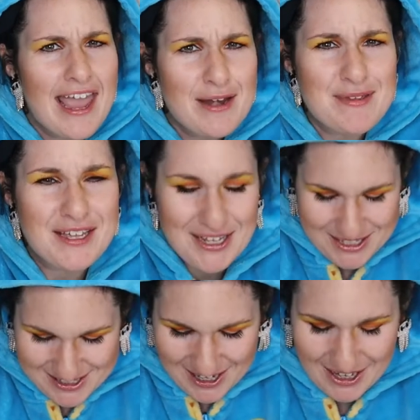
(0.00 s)
And
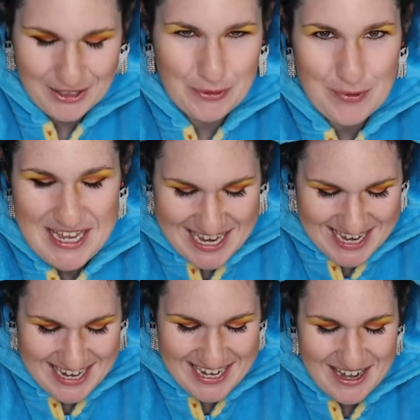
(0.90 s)
because it's
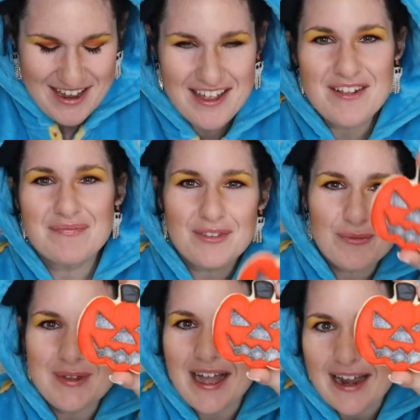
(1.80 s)
Halloween,
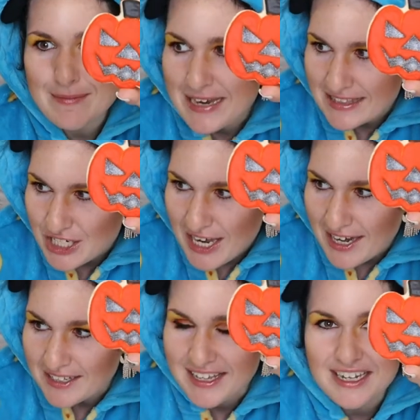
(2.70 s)
we gotta make the
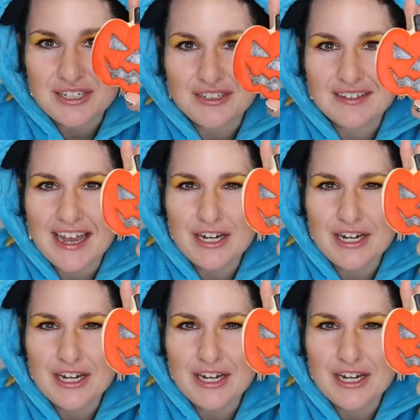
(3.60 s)
jack-o'-lantern.